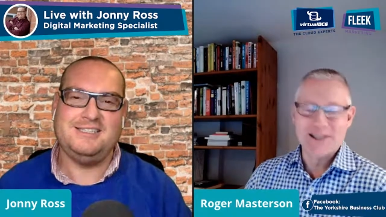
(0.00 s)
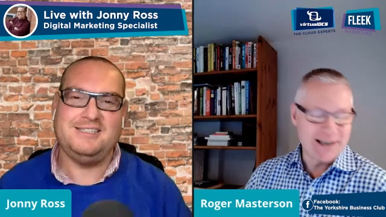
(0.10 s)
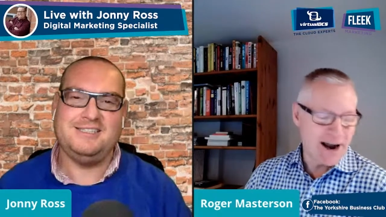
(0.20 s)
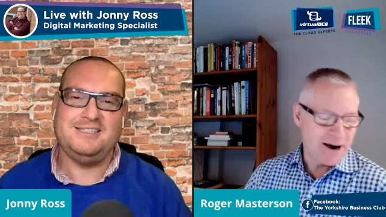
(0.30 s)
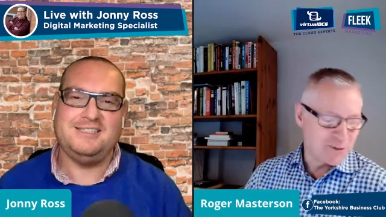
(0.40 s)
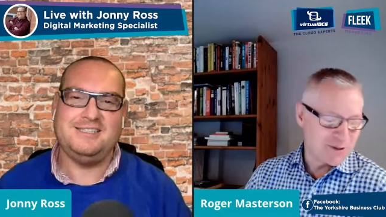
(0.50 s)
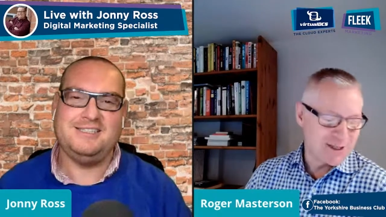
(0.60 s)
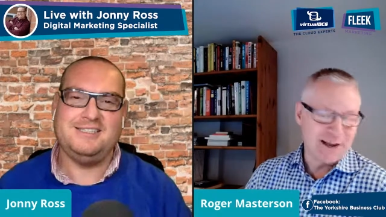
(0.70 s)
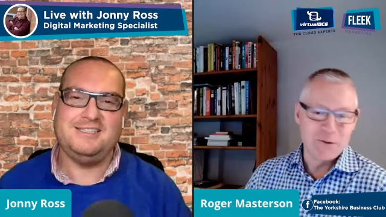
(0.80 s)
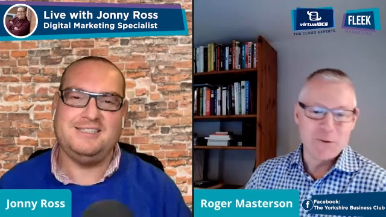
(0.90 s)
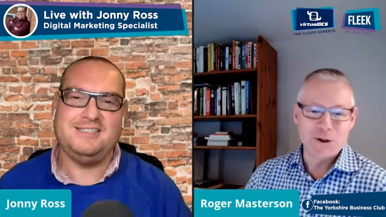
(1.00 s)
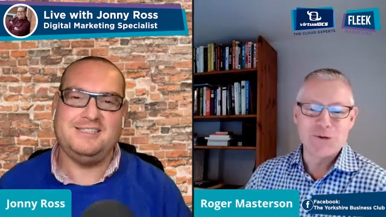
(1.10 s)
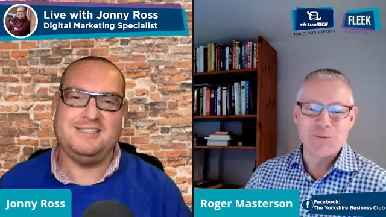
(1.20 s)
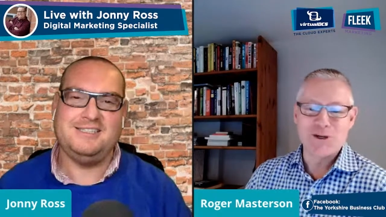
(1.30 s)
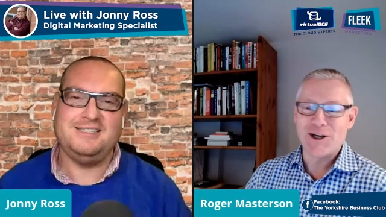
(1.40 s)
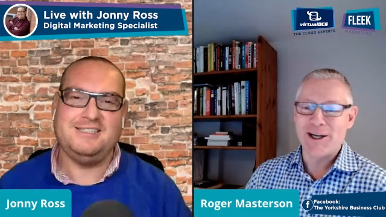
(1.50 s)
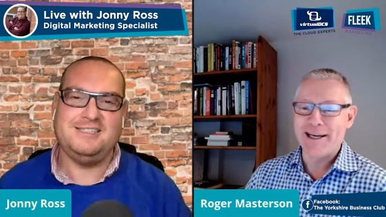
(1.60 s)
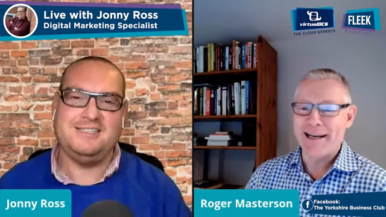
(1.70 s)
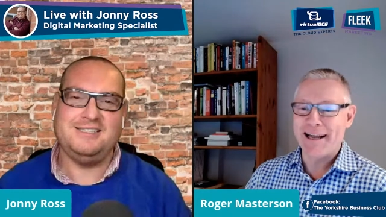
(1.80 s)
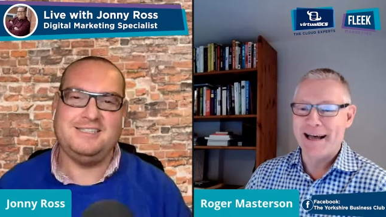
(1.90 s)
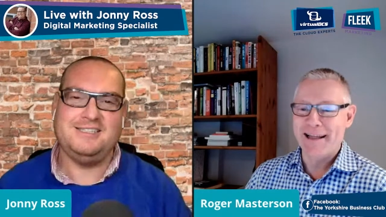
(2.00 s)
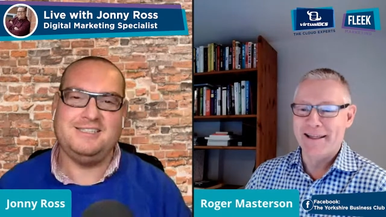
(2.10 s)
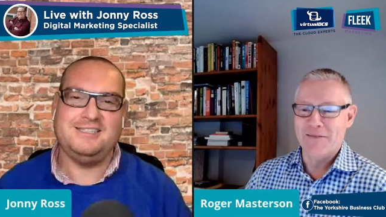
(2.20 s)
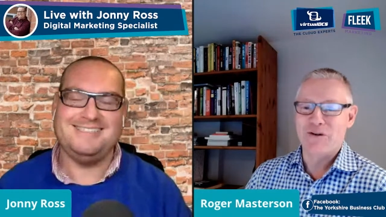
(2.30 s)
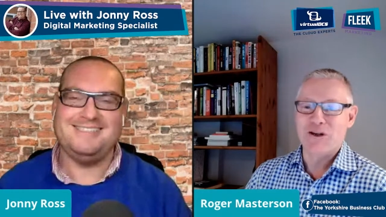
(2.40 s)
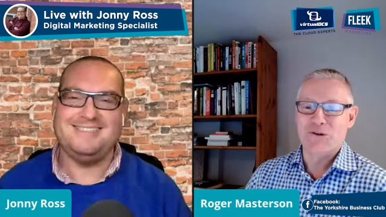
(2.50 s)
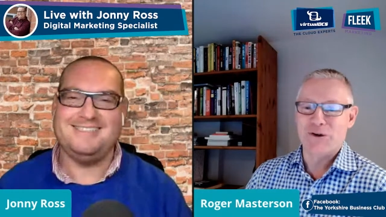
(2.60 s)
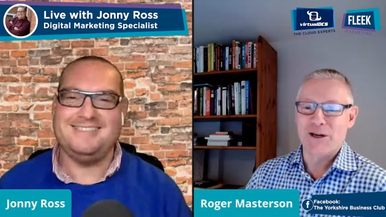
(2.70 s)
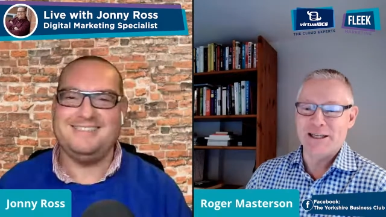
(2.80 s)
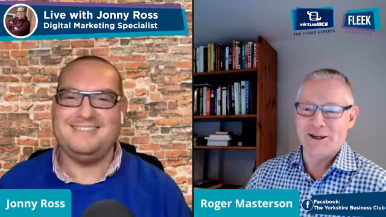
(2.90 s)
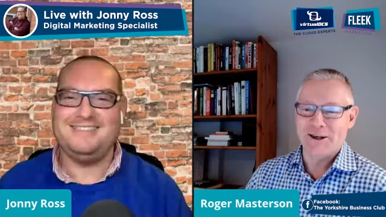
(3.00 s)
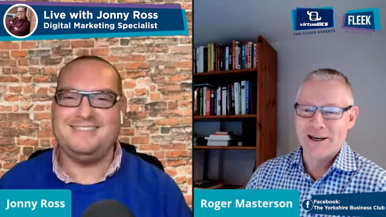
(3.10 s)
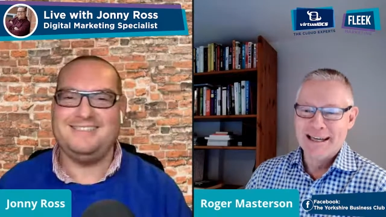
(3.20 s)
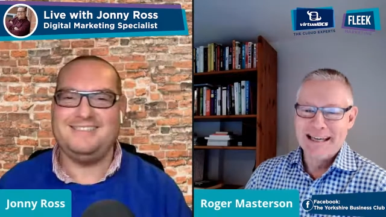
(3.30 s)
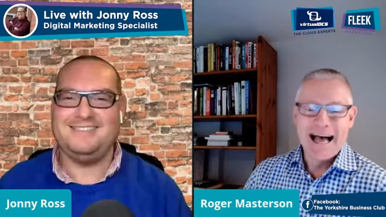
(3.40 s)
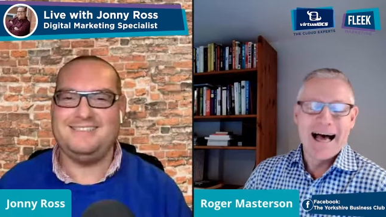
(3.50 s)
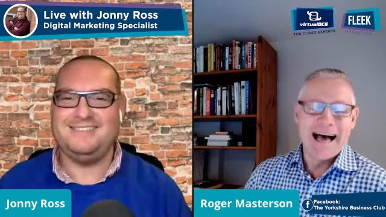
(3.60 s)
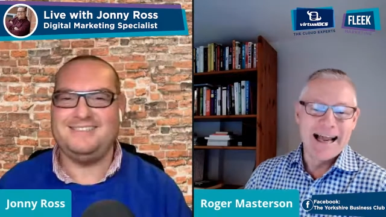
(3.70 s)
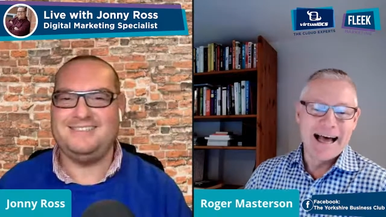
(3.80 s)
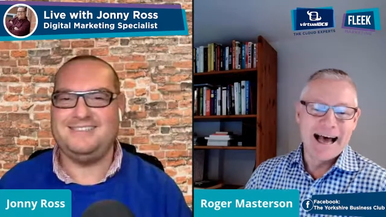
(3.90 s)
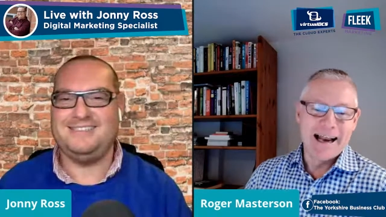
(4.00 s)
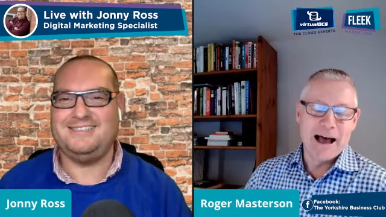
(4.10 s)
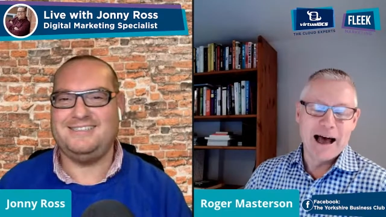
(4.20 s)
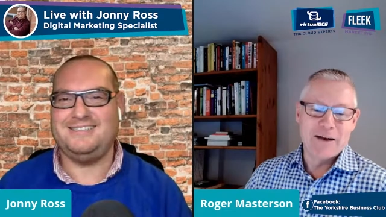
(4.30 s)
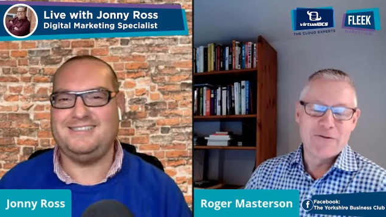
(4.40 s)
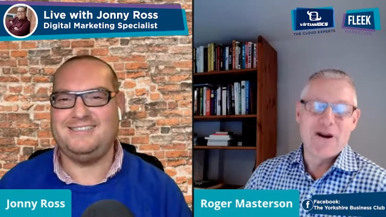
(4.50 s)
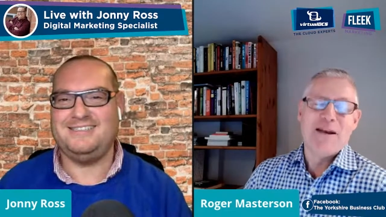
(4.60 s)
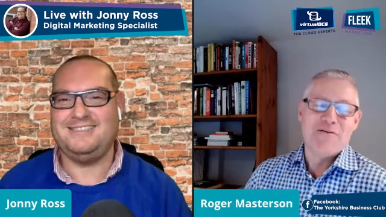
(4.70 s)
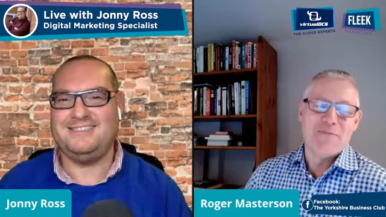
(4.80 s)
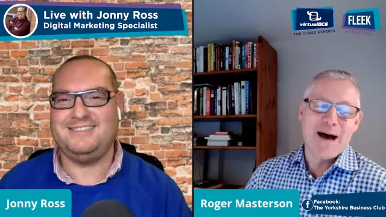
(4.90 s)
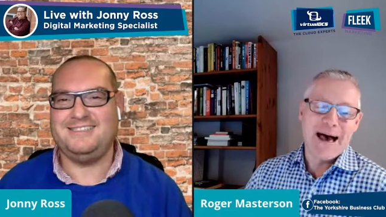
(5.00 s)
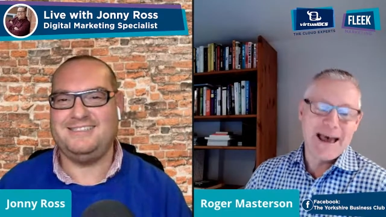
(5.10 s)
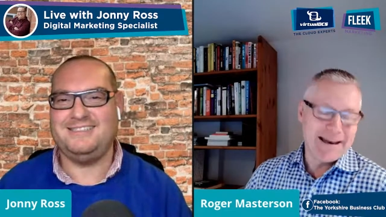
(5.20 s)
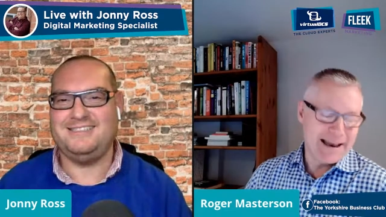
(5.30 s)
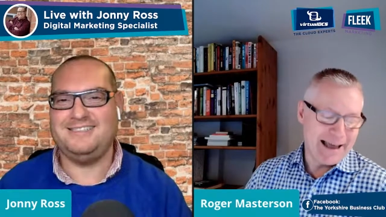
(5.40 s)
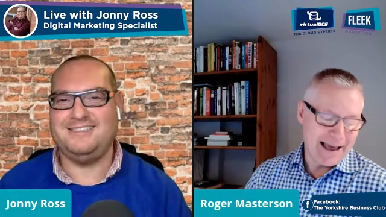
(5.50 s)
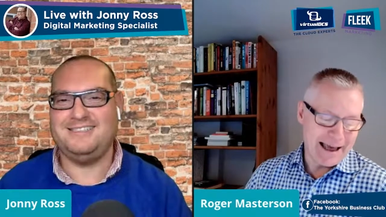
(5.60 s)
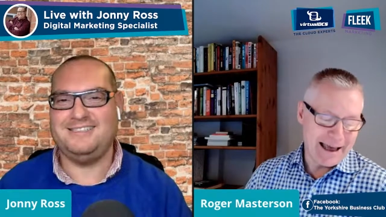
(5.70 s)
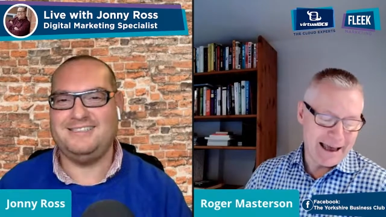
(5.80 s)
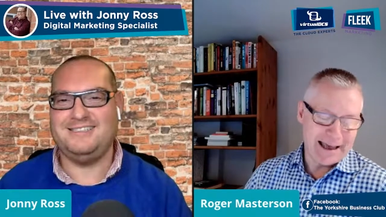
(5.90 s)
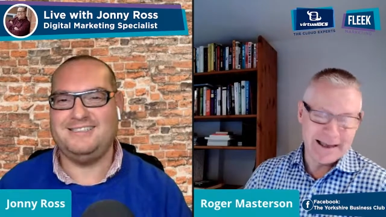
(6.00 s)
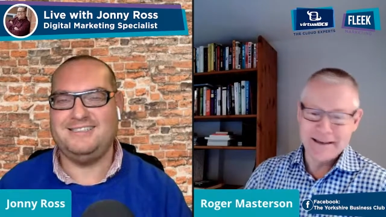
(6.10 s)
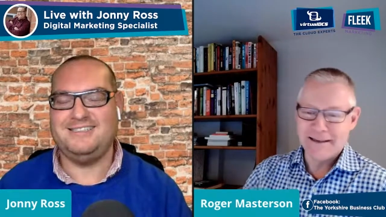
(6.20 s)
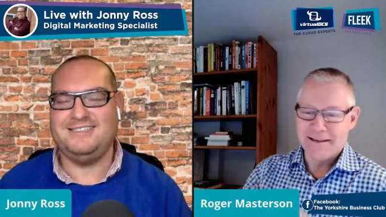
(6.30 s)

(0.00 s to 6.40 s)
Speaker 1: the stairs beside the washing machine and the fridge freezer. Uh, and, a, and, a, friend of mine uh,